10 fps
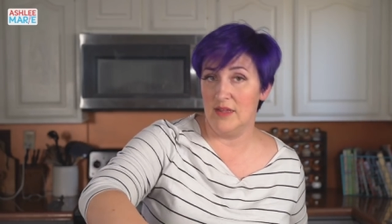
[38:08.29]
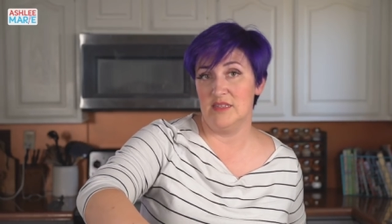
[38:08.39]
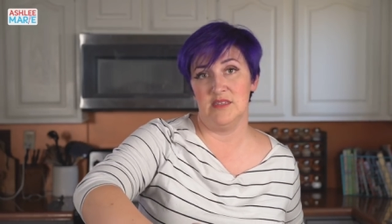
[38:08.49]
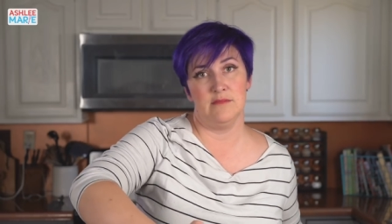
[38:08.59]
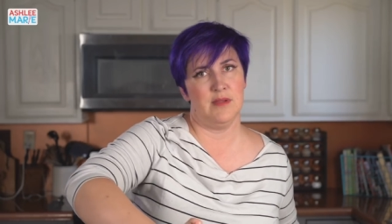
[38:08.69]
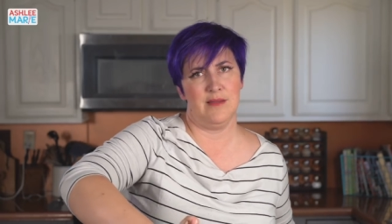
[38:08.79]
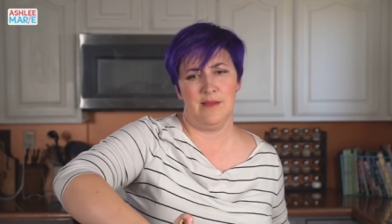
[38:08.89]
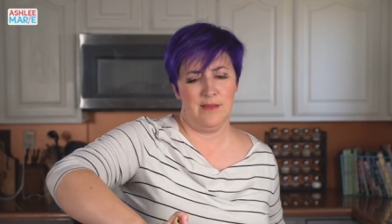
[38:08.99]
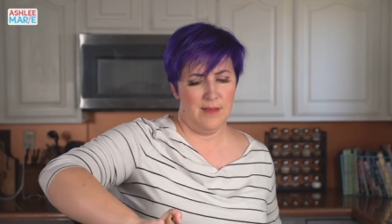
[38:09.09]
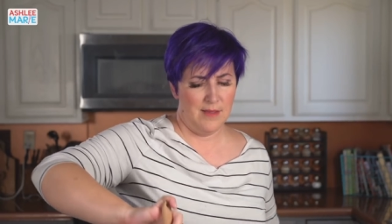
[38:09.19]
It's
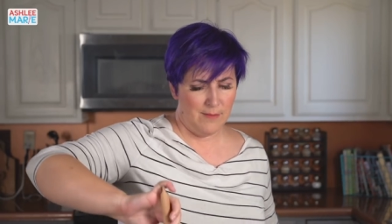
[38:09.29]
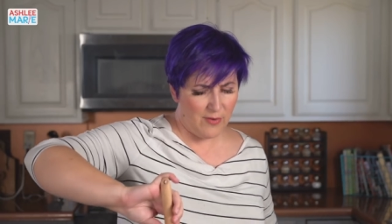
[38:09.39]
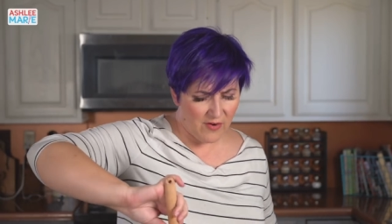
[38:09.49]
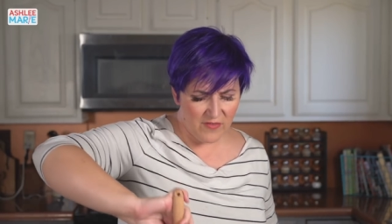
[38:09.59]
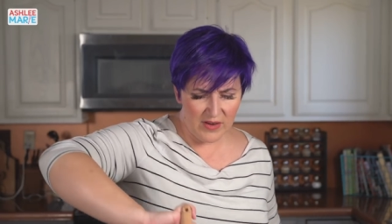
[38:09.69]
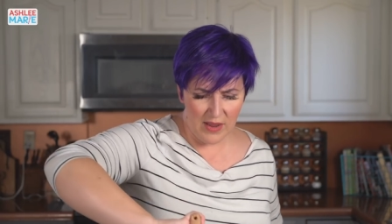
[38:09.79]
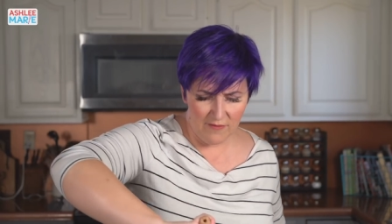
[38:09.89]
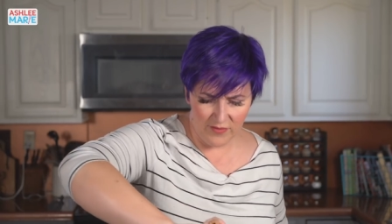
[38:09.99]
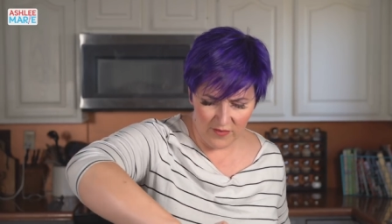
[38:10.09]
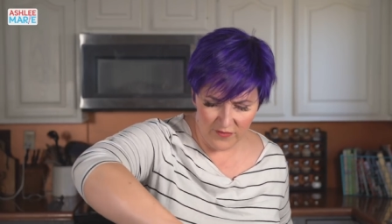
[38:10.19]
perfect
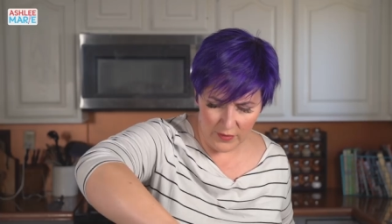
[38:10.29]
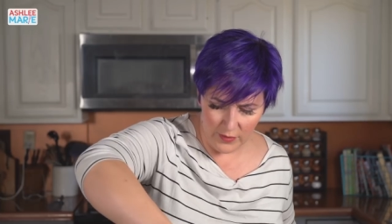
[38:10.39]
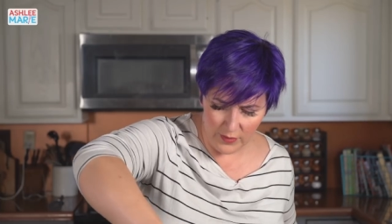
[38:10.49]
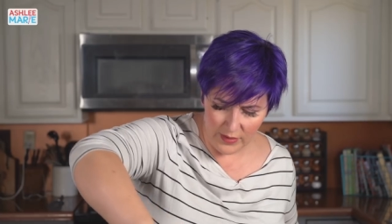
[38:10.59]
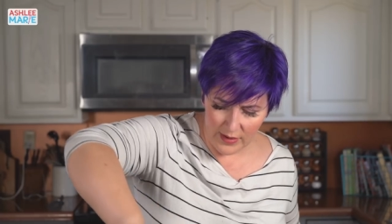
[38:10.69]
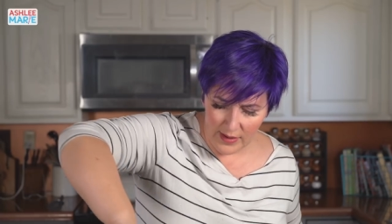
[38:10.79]
comfort food.